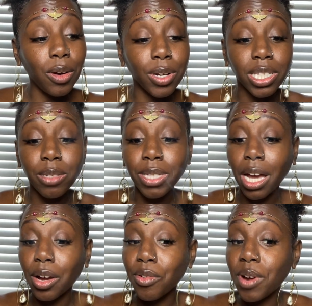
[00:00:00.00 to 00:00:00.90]
or it seems
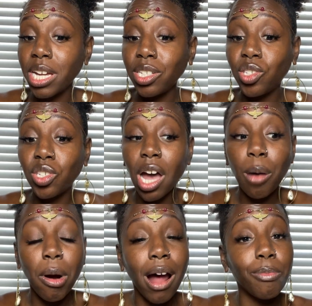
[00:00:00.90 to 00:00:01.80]
like a great
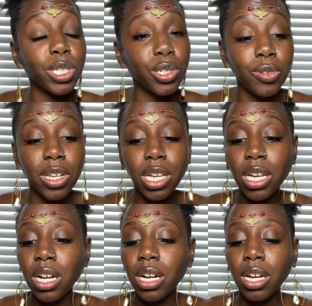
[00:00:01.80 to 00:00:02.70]
job or opportunity,